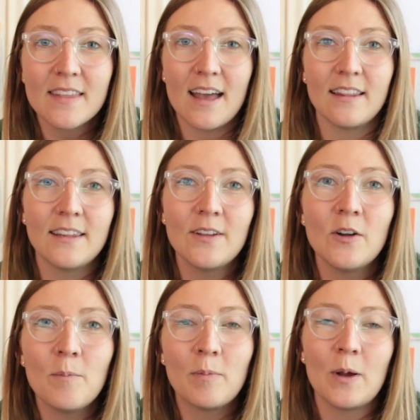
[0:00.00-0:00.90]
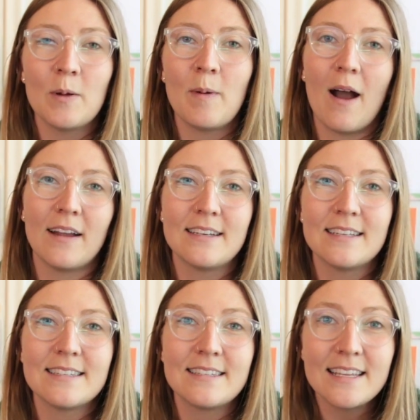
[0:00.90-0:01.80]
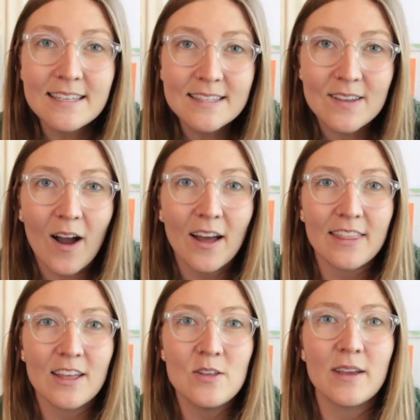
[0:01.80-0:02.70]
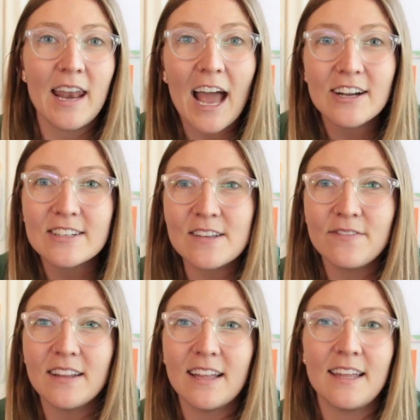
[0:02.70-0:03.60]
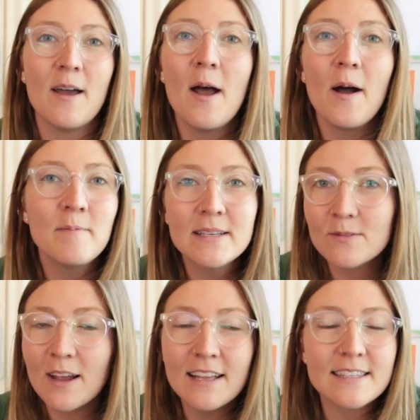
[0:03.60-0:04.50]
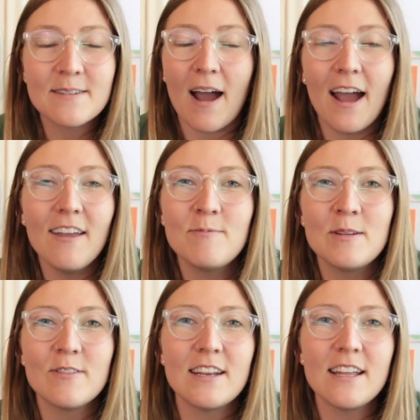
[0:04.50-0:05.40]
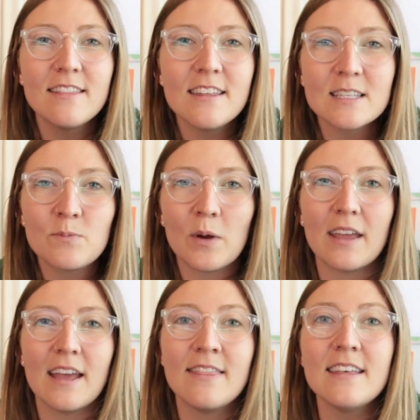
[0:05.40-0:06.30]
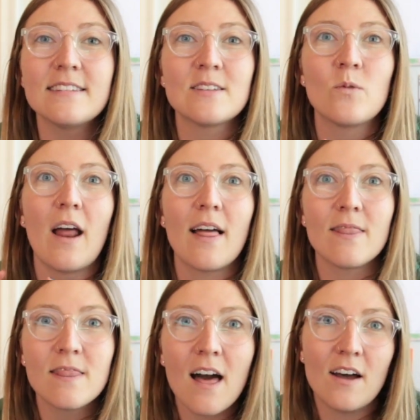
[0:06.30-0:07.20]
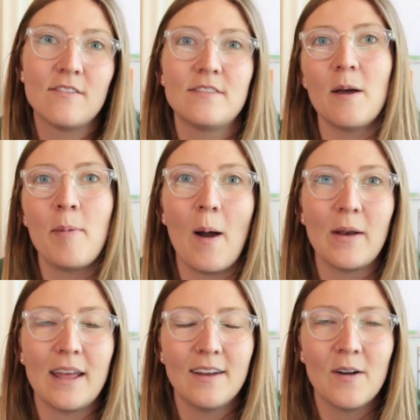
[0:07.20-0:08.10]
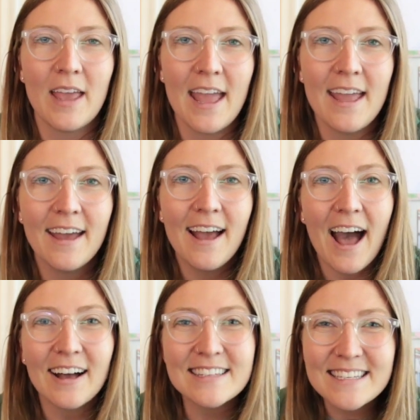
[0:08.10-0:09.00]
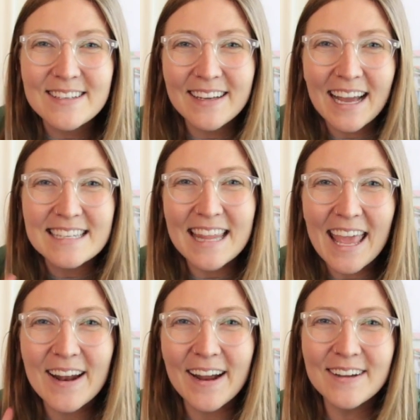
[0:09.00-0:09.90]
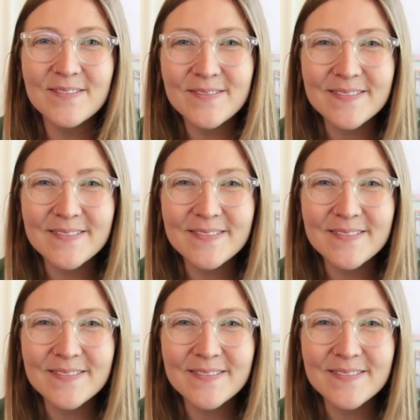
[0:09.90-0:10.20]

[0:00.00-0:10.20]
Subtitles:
a little blurb on Seesaw that you can actually fill in. Miss Ransom, I've been reading this book and this is what I loved about it. Okay, I'll see you guys later.